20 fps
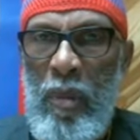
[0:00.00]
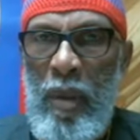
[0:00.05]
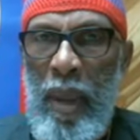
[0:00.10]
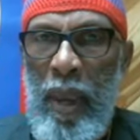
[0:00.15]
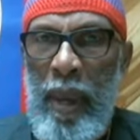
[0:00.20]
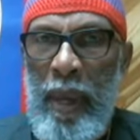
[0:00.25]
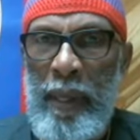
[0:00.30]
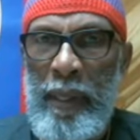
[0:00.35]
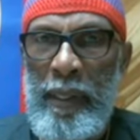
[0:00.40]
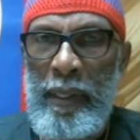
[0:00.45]

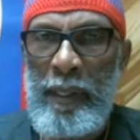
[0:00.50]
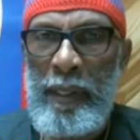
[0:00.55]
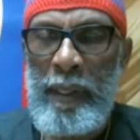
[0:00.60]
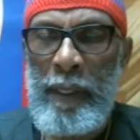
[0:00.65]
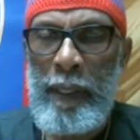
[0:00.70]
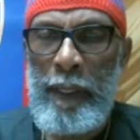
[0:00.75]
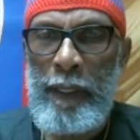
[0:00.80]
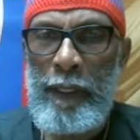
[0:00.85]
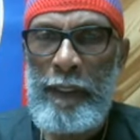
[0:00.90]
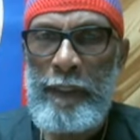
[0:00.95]
and he
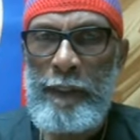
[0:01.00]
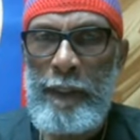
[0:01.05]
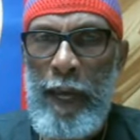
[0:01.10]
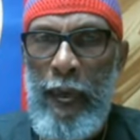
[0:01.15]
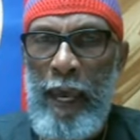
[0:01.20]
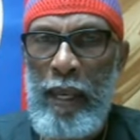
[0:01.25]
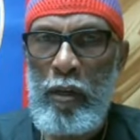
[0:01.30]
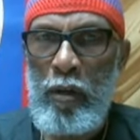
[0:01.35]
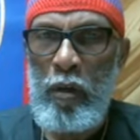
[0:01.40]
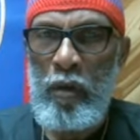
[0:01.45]
uh, I
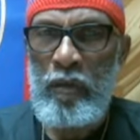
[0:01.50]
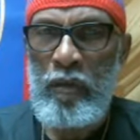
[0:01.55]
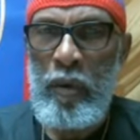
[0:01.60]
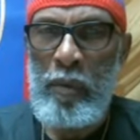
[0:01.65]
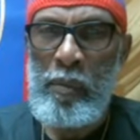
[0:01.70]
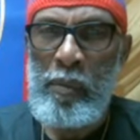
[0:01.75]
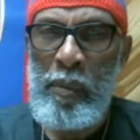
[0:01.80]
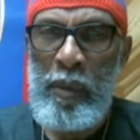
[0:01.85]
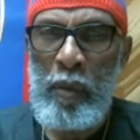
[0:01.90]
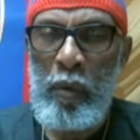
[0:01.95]
hadn't heard
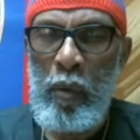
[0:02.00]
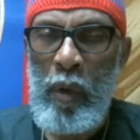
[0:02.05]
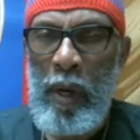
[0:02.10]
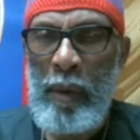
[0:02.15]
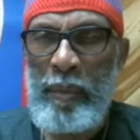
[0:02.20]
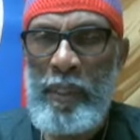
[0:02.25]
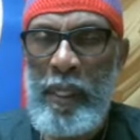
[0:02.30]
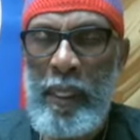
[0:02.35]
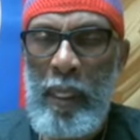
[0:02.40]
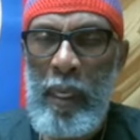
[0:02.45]
from him in a while,
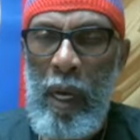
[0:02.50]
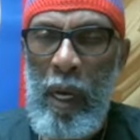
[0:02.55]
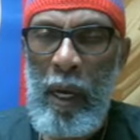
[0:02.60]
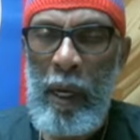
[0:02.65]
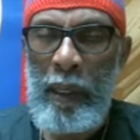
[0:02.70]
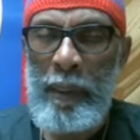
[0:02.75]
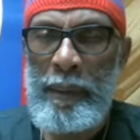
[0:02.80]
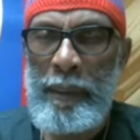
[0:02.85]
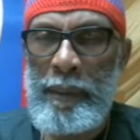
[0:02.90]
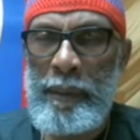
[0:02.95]
but he
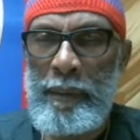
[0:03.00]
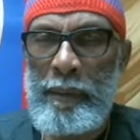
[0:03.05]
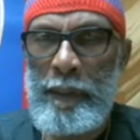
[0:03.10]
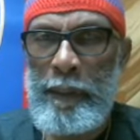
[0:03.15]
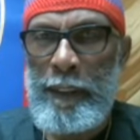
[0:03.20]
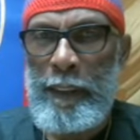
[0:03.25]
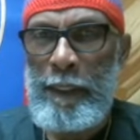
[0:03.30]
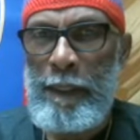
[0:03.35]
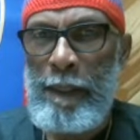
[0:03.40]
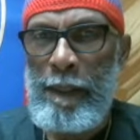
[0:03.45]
called and
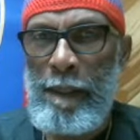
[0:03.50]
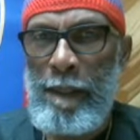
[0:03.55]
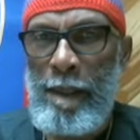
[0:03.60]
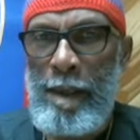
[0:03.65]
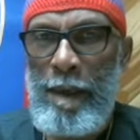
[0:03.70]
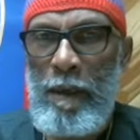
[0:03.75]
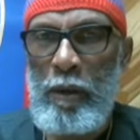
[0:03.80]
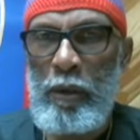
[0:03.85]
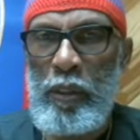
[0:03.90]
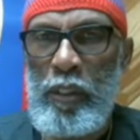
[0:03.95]

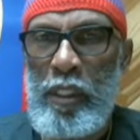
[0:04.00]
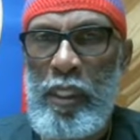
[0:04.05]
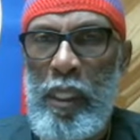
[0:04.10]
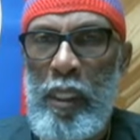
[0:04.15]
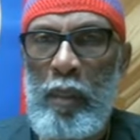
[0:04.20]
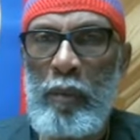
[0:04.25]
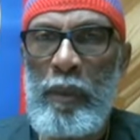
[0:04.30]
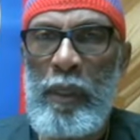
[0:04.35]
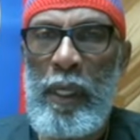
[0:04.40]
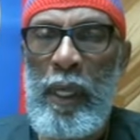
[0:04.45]
he was
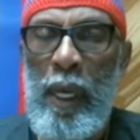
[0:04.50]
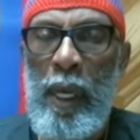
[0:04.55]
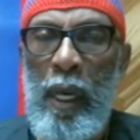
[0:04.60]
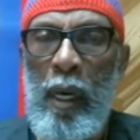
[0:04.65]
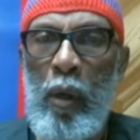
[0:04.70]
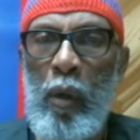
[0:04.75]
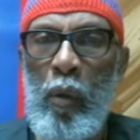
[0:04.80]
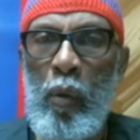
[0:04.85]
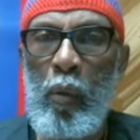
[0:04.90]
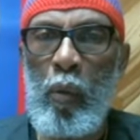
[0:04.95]
telling me
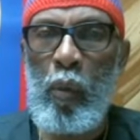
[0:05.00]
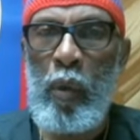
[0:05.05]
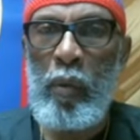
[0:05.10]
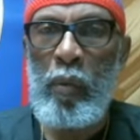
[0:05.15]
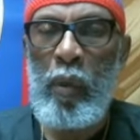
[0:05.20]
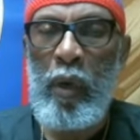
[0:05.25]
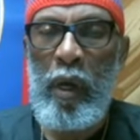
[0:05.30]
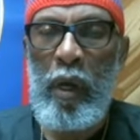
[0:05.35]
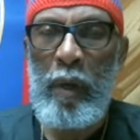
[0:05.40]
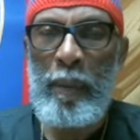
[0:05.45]
how we
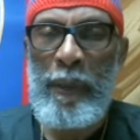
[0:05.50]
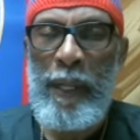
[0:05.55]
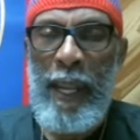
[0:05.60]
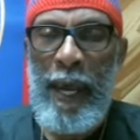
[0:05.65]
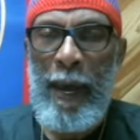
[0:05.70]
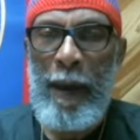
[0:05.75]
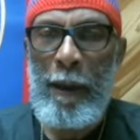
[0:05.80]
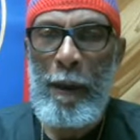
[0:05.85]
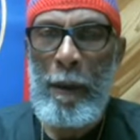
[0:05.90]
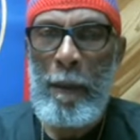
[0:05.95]
were coming
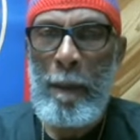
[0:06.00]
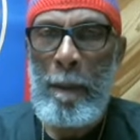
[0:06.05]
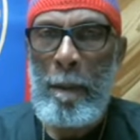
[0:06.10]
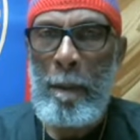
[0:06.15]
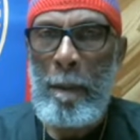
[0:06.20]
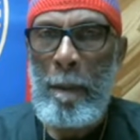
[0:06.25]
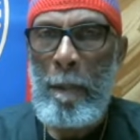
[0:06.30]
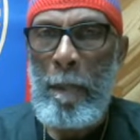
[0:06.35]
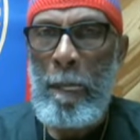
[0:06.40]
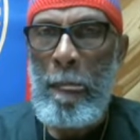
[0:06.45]
out
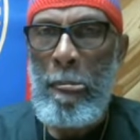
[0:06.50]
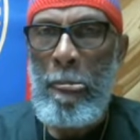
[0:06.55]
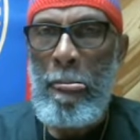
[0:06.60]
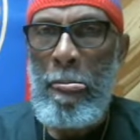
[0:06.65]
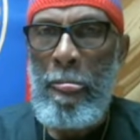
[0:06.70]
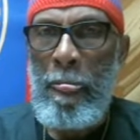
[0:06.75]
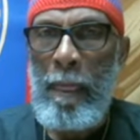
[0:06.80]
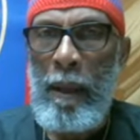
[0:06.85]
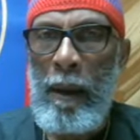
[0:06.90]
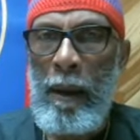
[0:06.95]

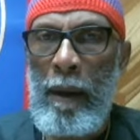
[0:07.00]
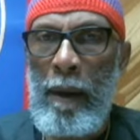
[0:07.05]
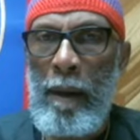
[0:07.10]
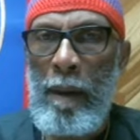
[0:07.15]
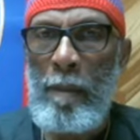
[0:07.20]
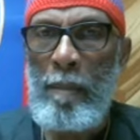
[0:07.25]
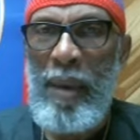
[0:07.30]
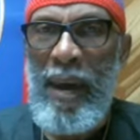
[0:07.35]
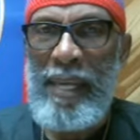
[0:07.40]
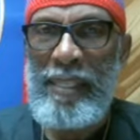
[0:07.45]
uh,
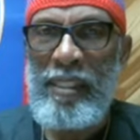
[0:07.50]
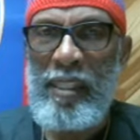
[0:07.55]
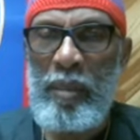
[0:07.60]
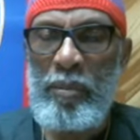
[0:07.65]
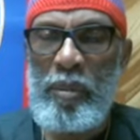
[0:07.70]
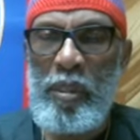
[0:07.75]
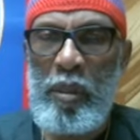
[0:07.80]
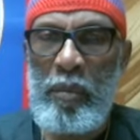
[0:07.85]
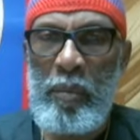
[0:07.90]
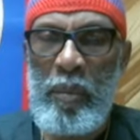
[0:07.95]
by
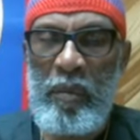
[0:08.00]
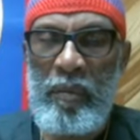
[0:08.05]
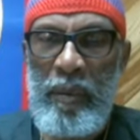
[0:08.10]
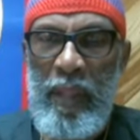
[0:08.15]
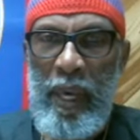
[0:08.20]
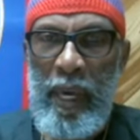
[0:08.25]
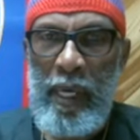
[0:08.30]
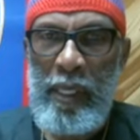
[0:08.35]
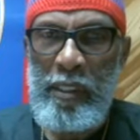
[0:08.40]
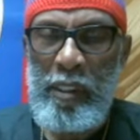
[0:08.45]
September of
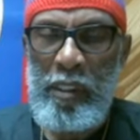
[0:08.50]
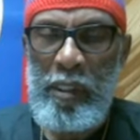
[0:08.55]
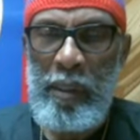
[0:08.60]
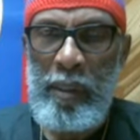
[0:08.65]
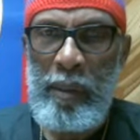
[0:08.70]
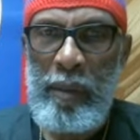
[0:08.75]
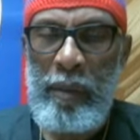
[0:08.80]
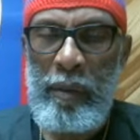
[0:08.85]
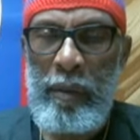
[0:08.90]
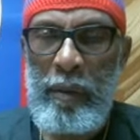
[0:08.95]
last
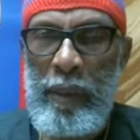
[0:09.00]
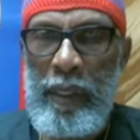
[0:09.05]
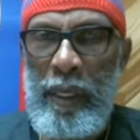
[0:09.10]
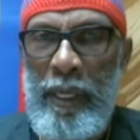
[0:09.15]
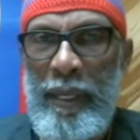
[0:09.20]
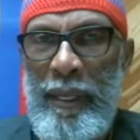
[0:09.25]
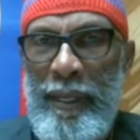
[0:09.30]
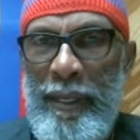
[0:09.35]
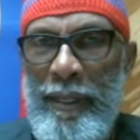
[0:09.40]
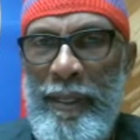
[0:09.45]
year. He
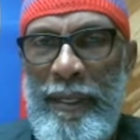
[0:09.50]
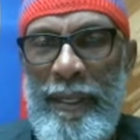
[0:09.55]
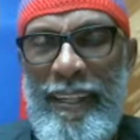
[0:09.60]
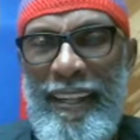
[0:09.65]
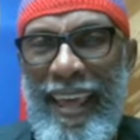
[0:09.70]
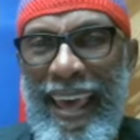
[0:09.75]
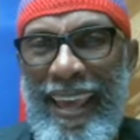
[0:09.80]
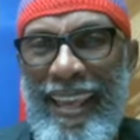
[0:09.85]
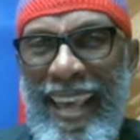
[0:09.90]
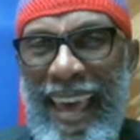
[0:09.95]
didn't
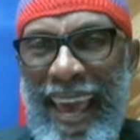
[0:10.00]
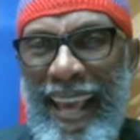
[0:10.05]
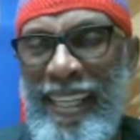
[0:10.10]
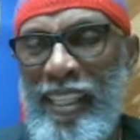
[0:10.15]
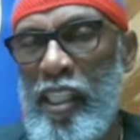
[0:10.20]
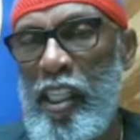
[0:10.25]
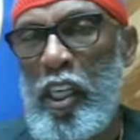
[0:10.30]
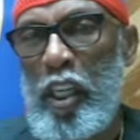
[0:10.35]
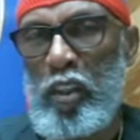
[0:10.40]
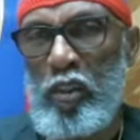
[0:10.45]

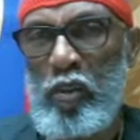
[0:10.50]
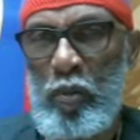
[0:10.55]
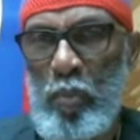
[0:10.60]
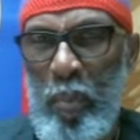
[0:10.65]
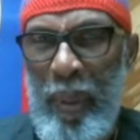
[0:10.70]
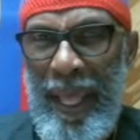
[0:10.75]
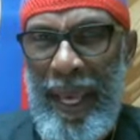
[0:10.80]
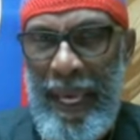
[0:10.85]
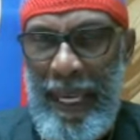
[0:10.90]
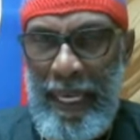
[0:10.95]
actually
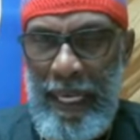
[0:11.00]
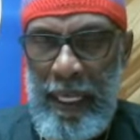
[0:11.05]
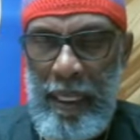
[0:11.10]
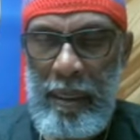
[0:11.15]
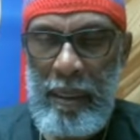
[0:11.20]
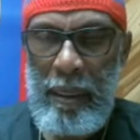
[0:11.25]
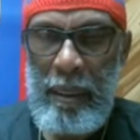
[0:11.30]
explain it